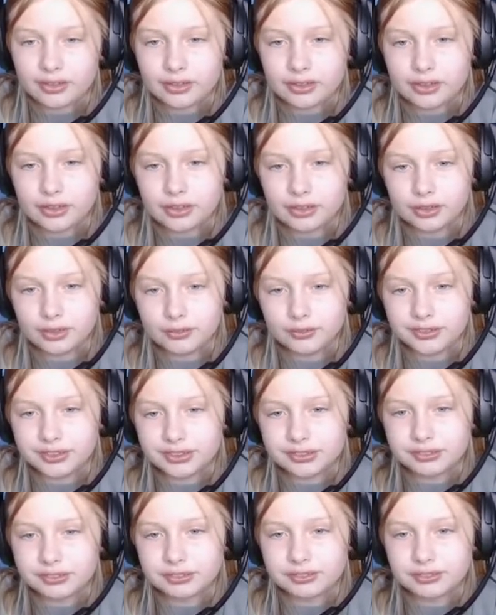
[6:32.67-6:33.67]
Noob.
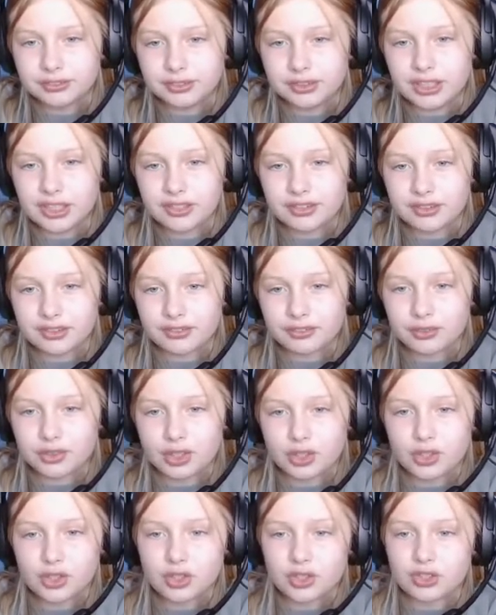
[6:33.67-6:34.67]
Yes, of
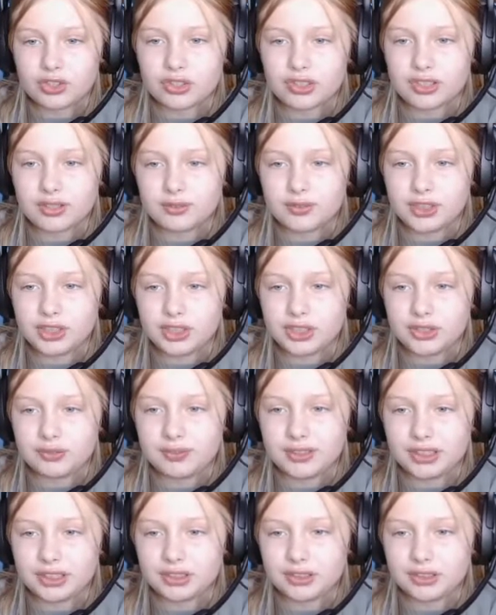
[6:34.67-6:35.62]
course I'm a noob.